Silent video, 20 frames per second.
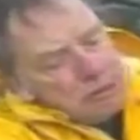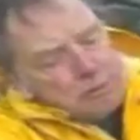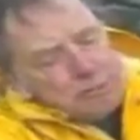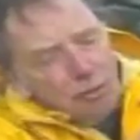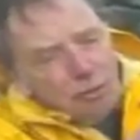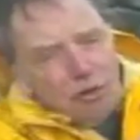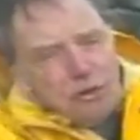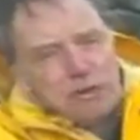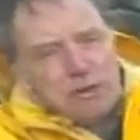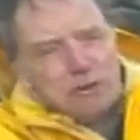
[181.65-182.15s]
the
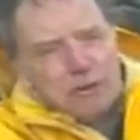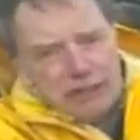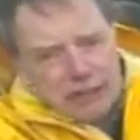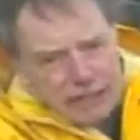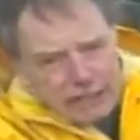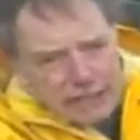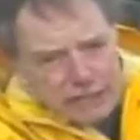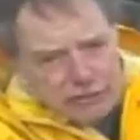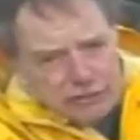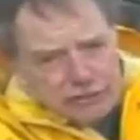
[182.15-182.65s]
spores are
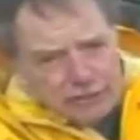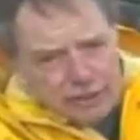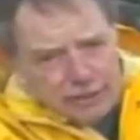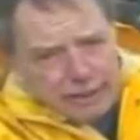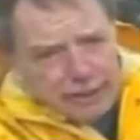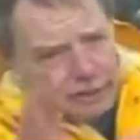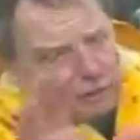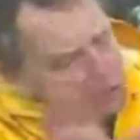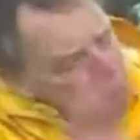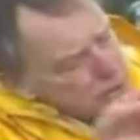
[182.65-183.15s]
released,
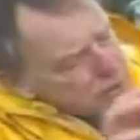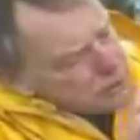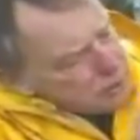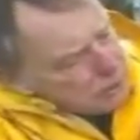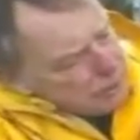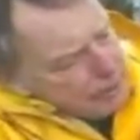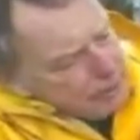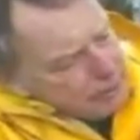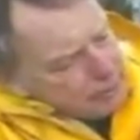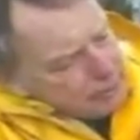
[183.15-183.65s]
they grow into
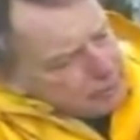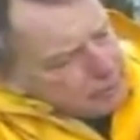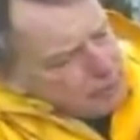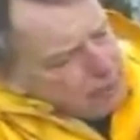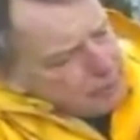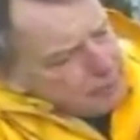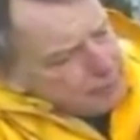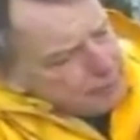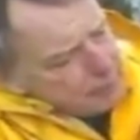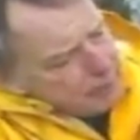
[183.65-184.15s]

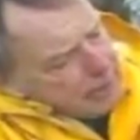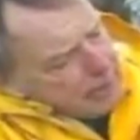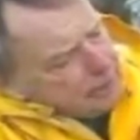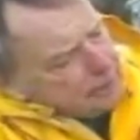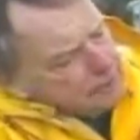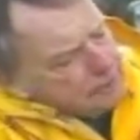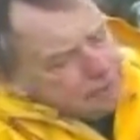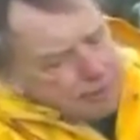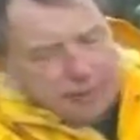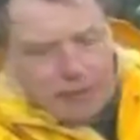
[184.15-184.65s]
microscopic male
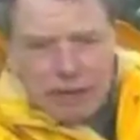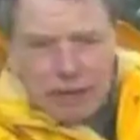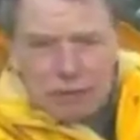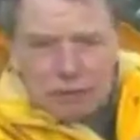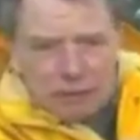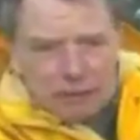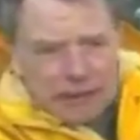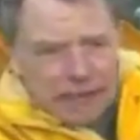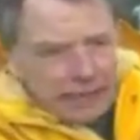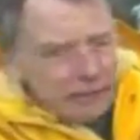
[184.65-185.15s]
and female
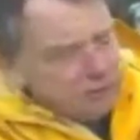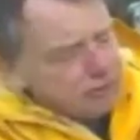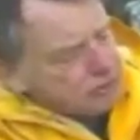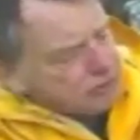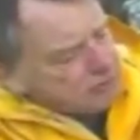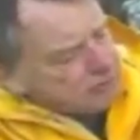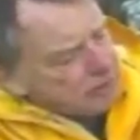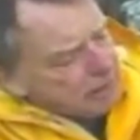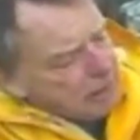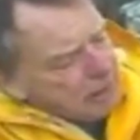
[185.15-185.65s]
plants.
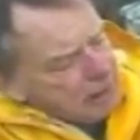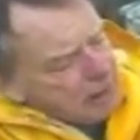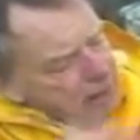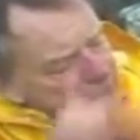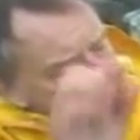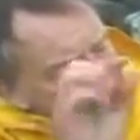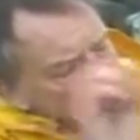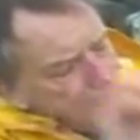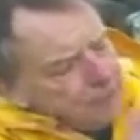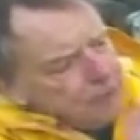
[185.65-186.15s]

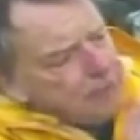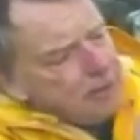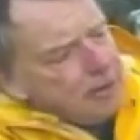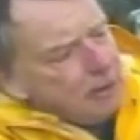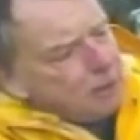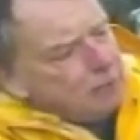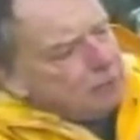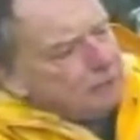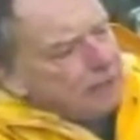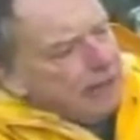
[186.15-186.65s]
The
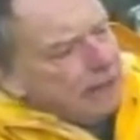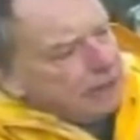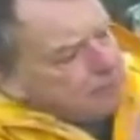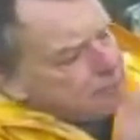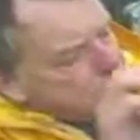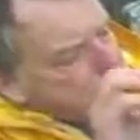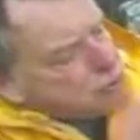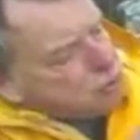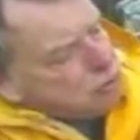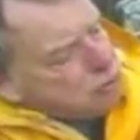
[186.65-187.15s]
female plant
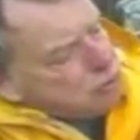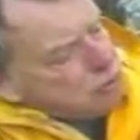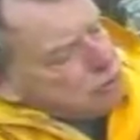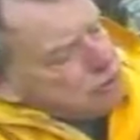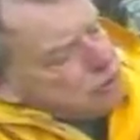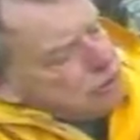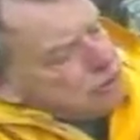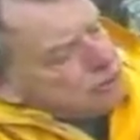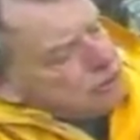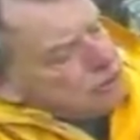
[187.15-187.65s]

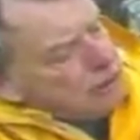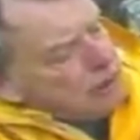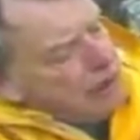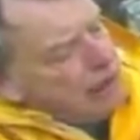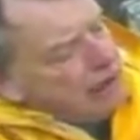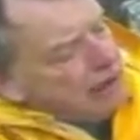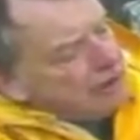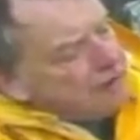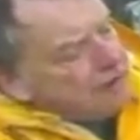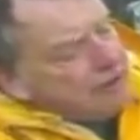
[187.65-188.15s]
produces
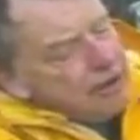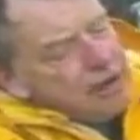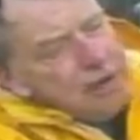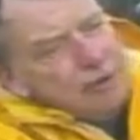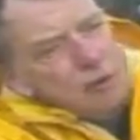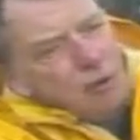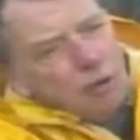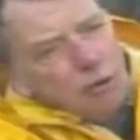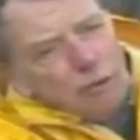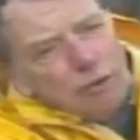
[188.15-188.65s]
a
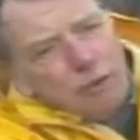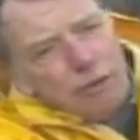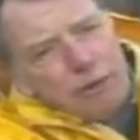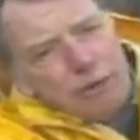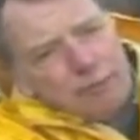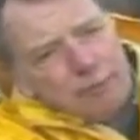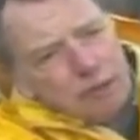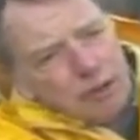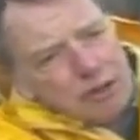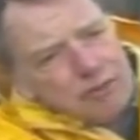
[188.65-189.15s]
pheromone or
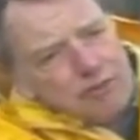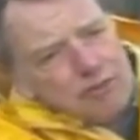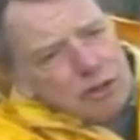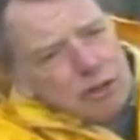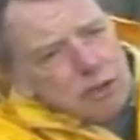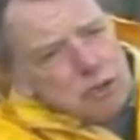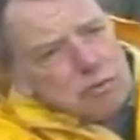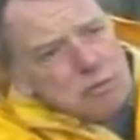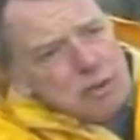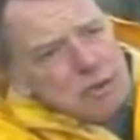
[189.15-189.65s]
a
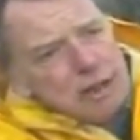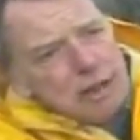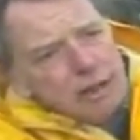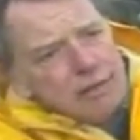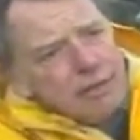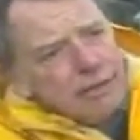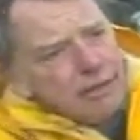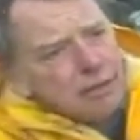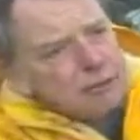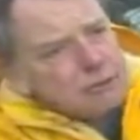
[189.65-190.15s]
perfume
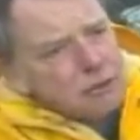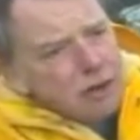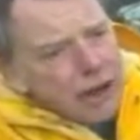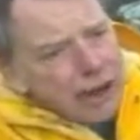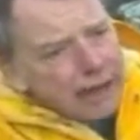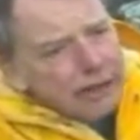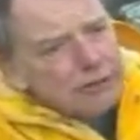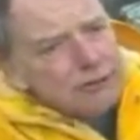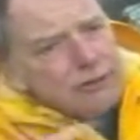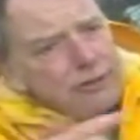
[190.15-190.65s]
that
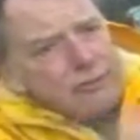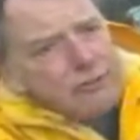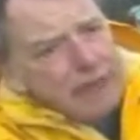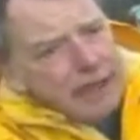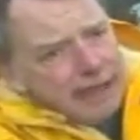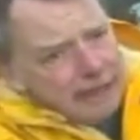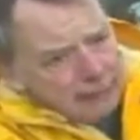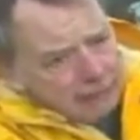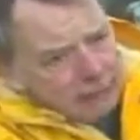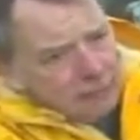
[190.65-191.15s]
attracts the
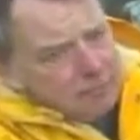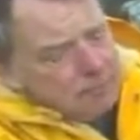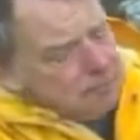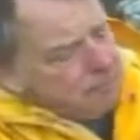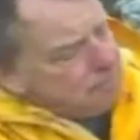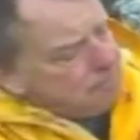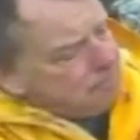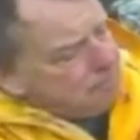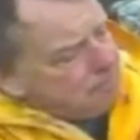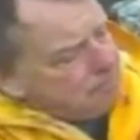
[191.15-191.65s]
male.
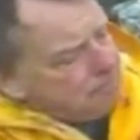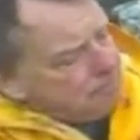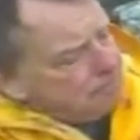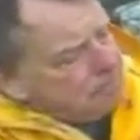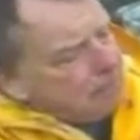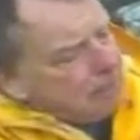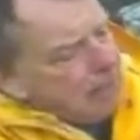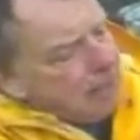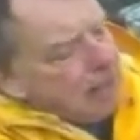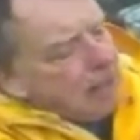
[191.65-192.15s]

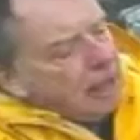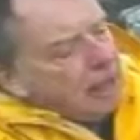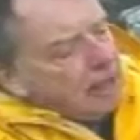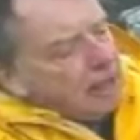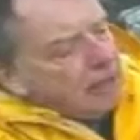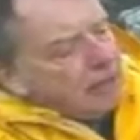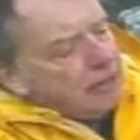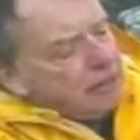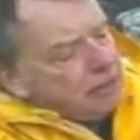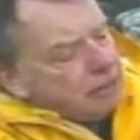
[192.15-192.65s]

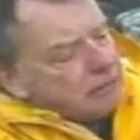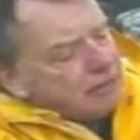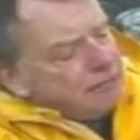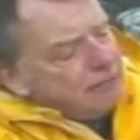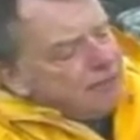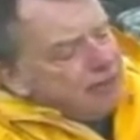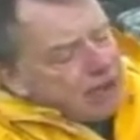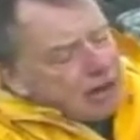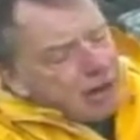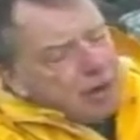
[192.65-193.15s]
This
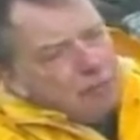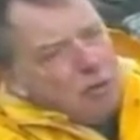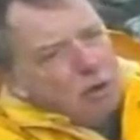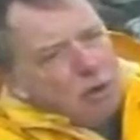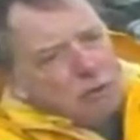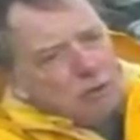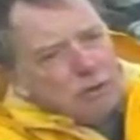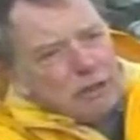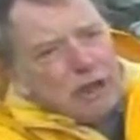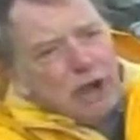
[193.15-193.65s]

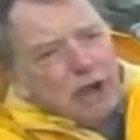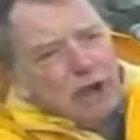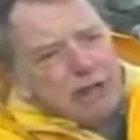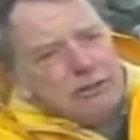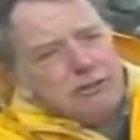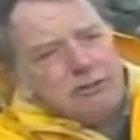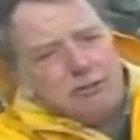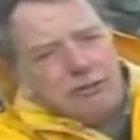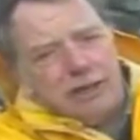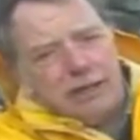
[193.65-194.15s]
pheromone, when
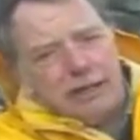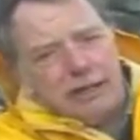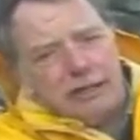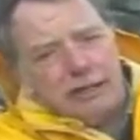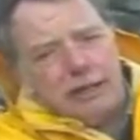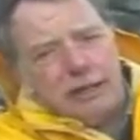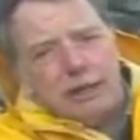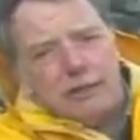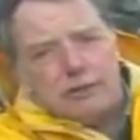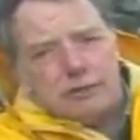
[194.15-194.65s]
concentrated,
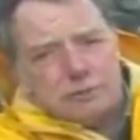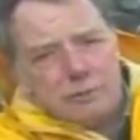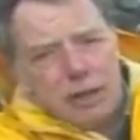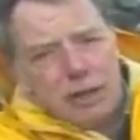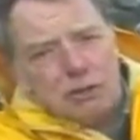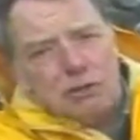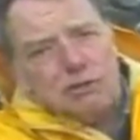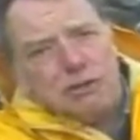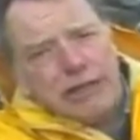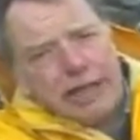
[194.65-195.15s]

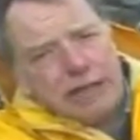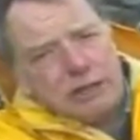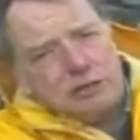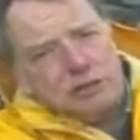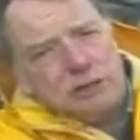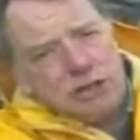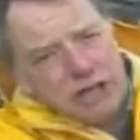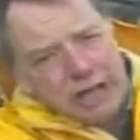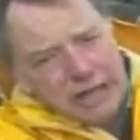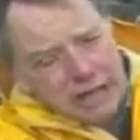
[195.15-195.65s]
smells like
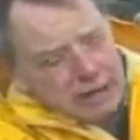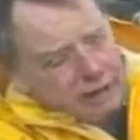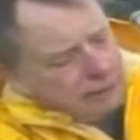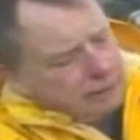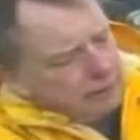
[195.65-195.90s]
gin.